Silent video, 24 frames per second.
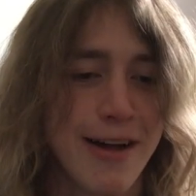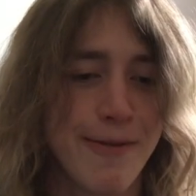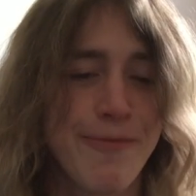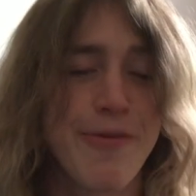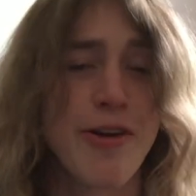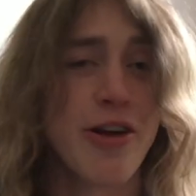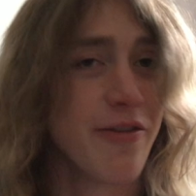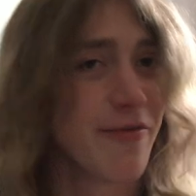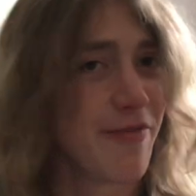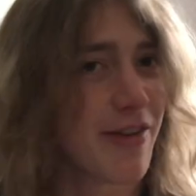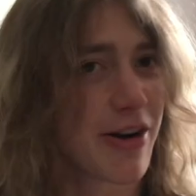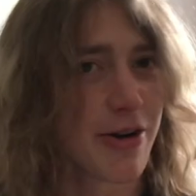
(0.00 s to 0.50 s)

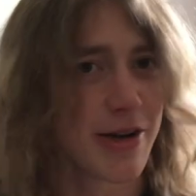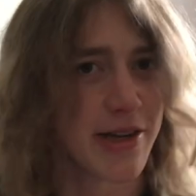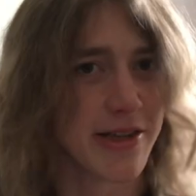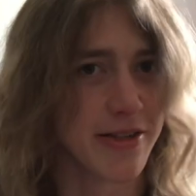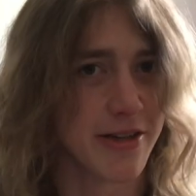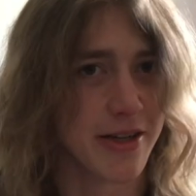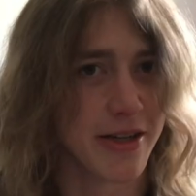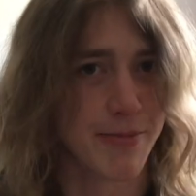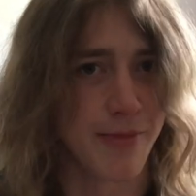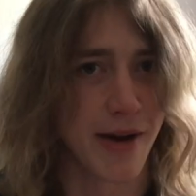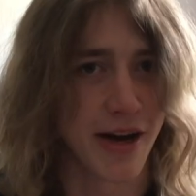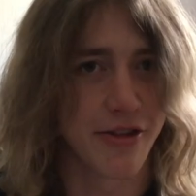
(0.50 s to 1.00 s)
feel very
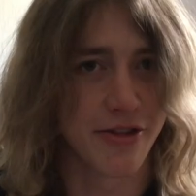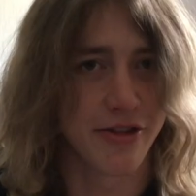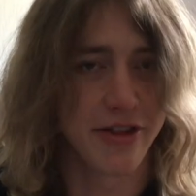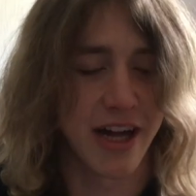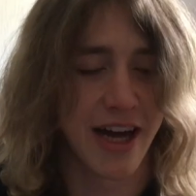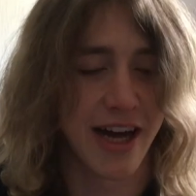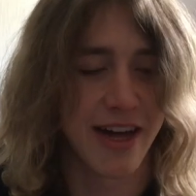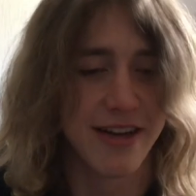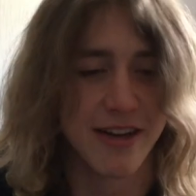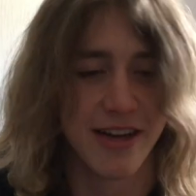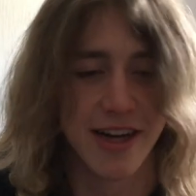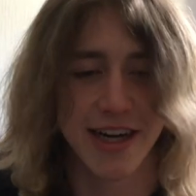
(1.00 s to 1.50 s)
good about
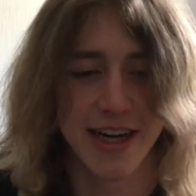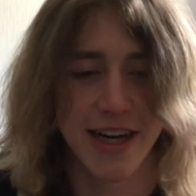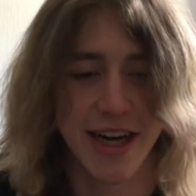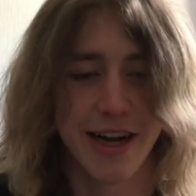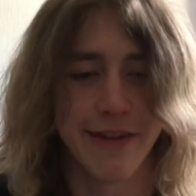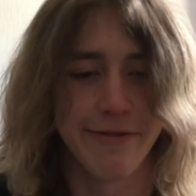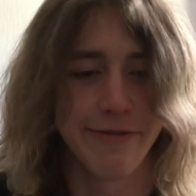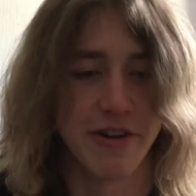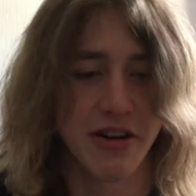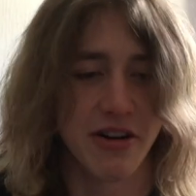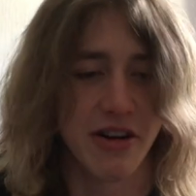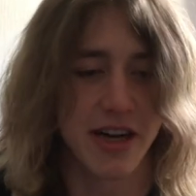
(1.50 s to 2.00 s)
that. Like, I
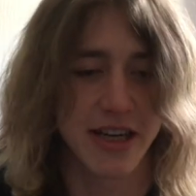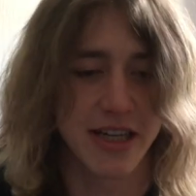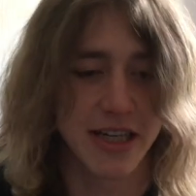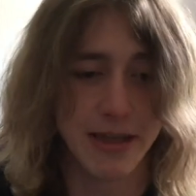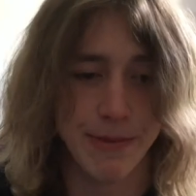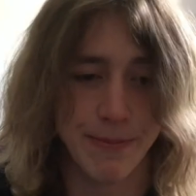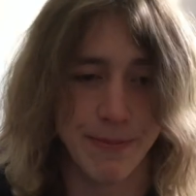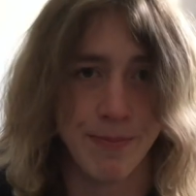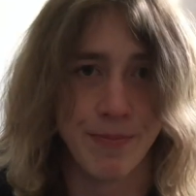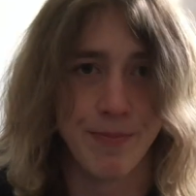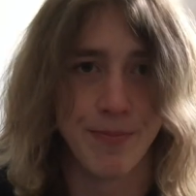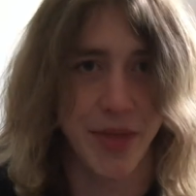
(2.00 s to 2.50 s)
feel like
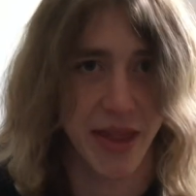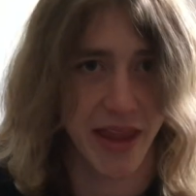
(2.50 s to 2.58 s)
I'm